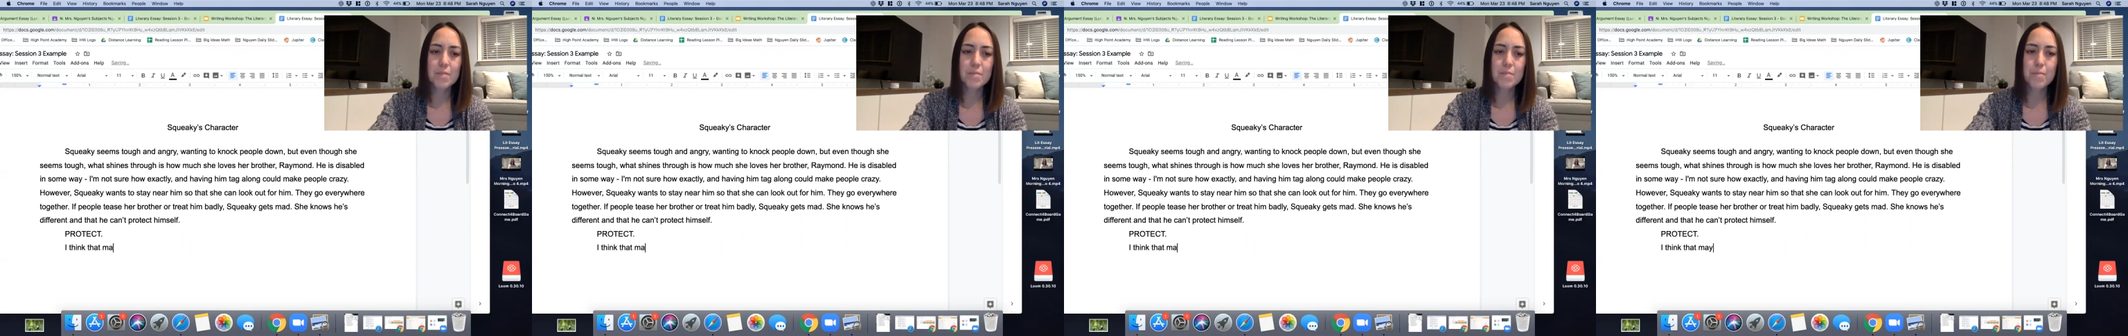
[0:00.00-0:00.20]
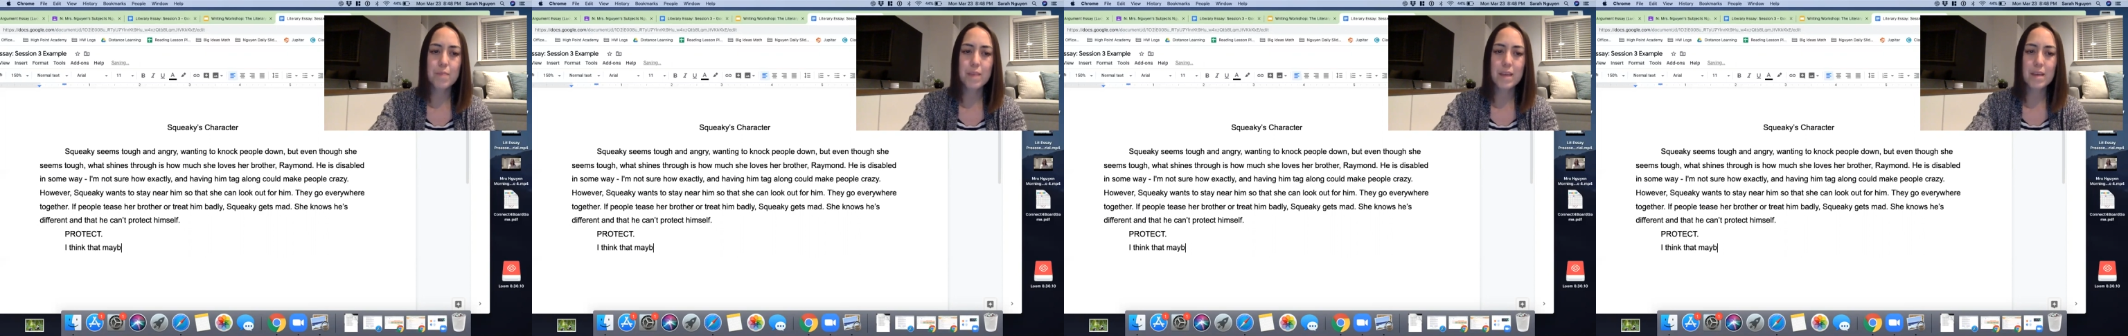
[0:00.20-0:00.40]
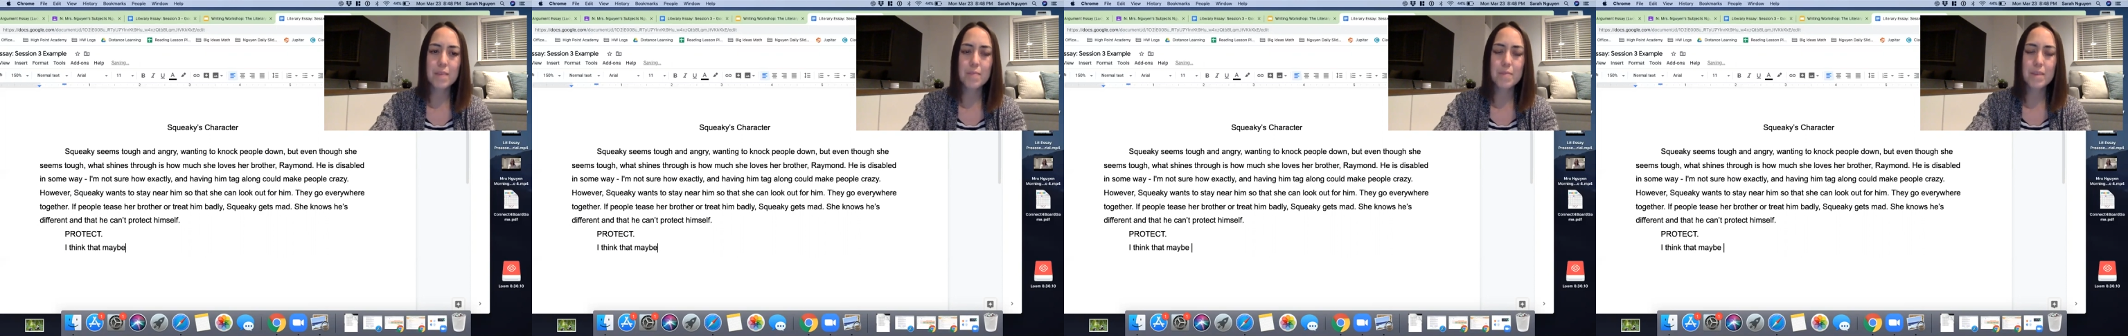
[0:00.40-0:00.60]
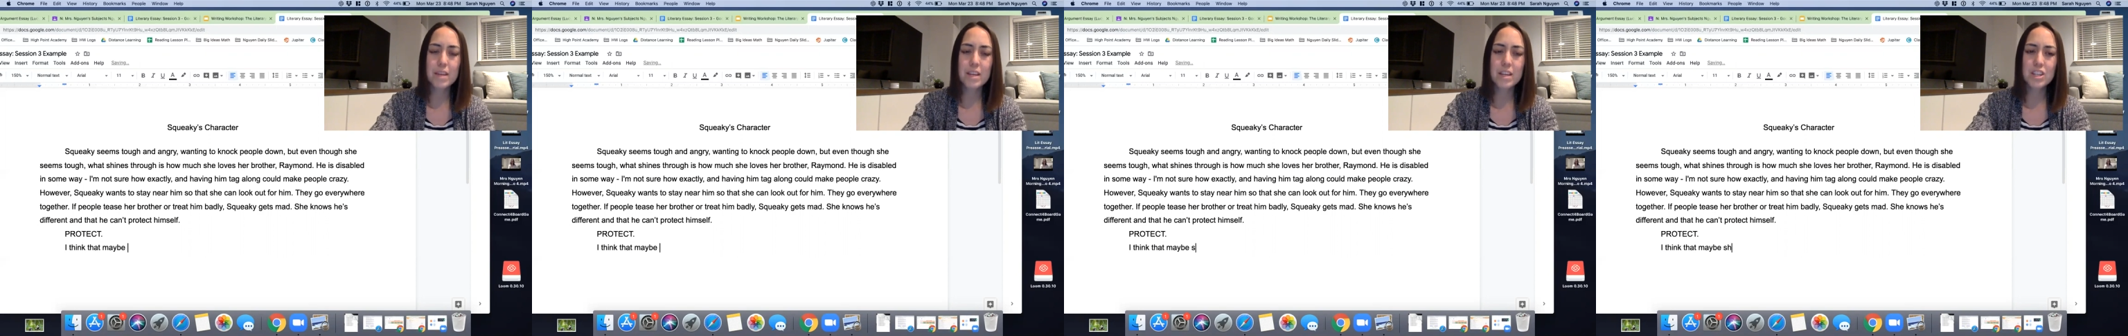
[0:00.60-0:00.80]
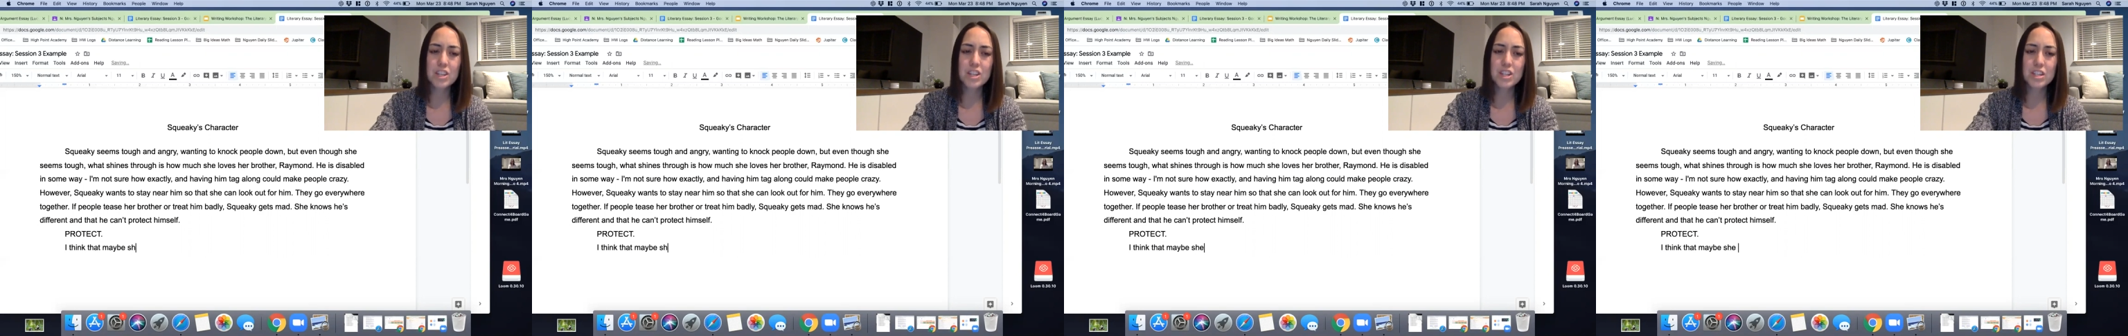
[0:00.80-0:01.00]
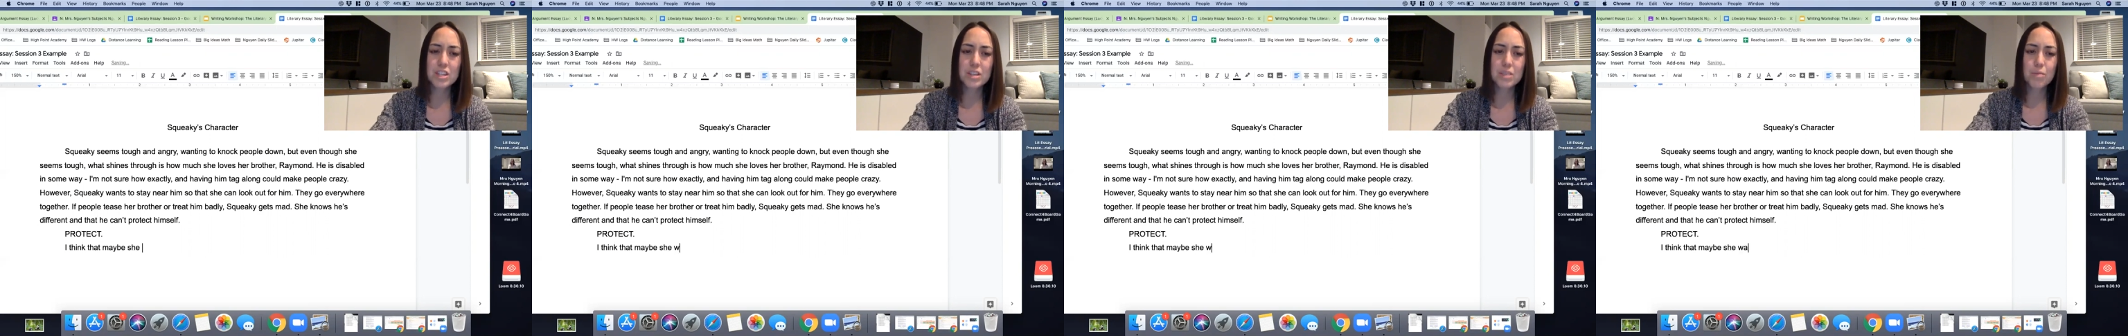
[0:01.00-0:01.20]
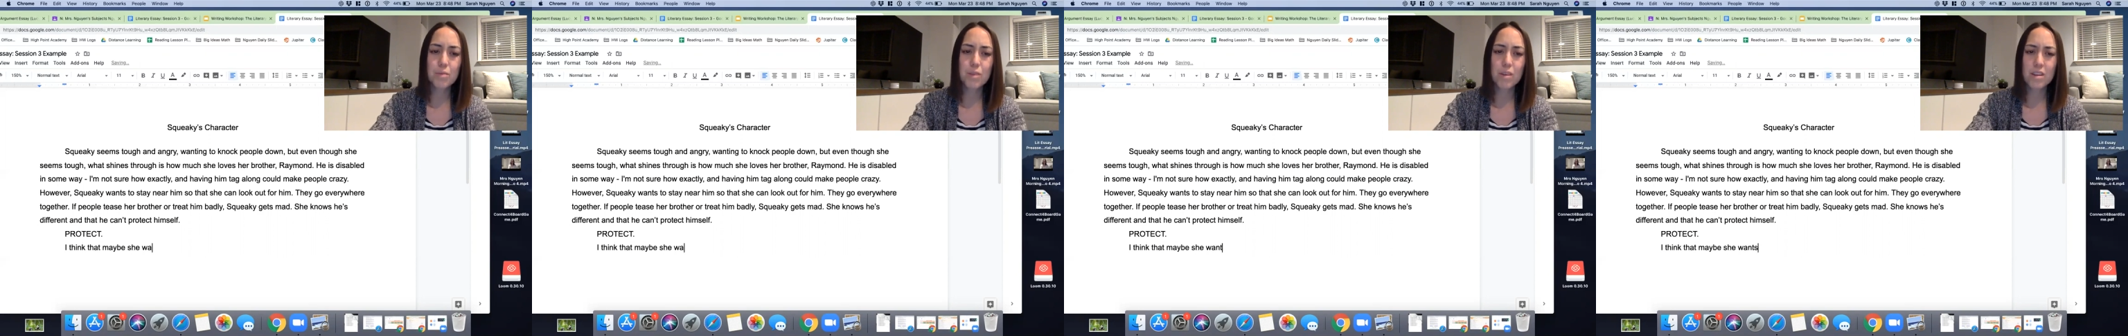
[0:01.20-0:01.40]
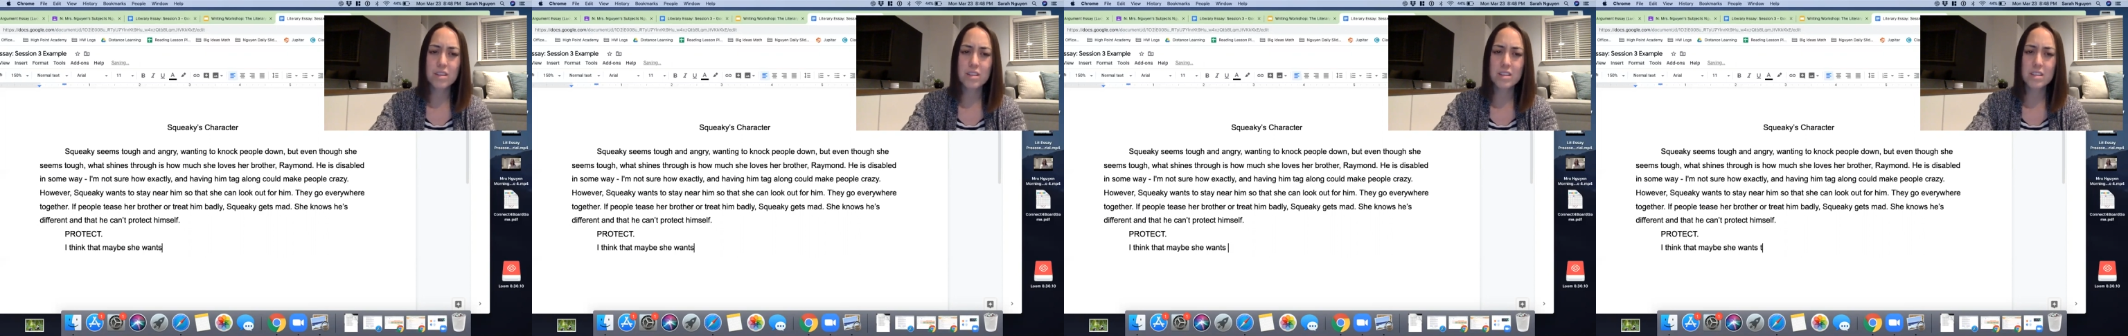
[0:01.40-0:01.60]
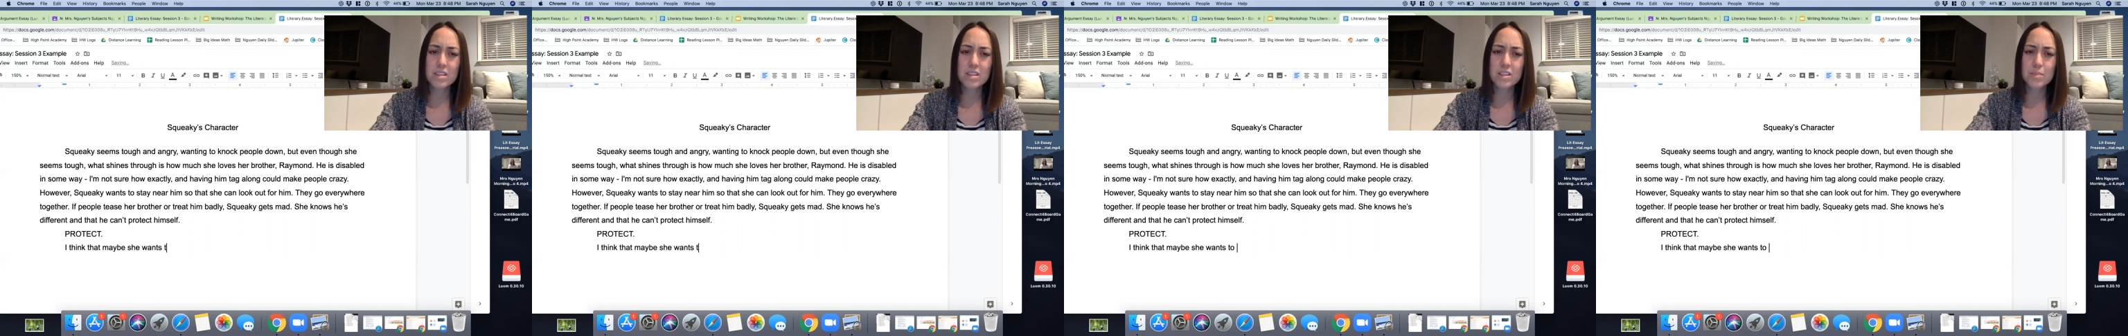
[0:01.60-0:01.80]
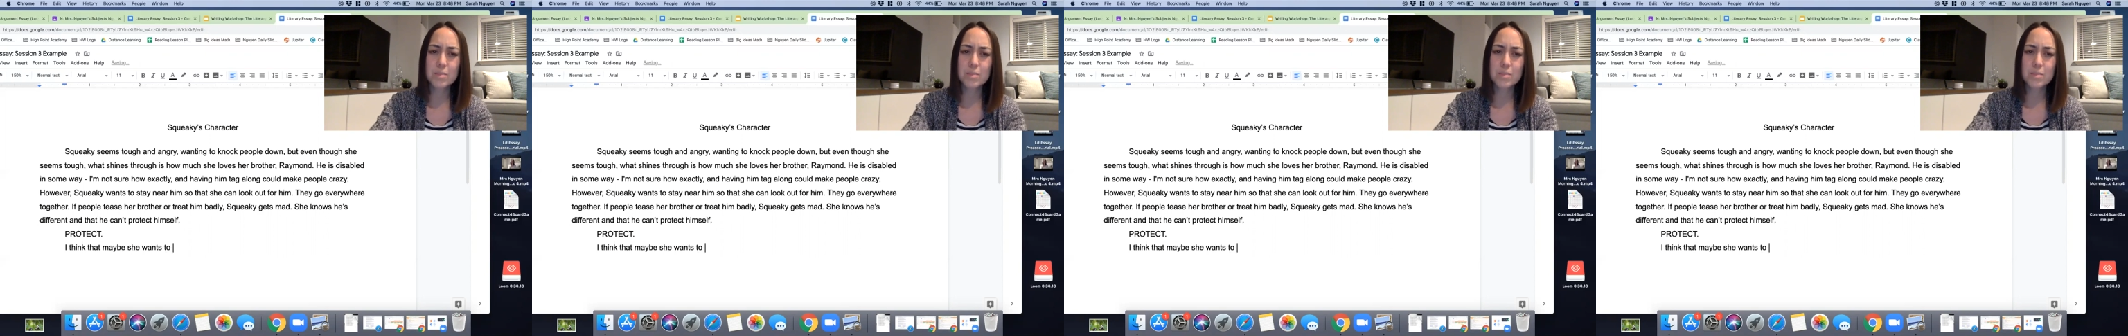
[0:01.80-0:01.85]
maybe she wants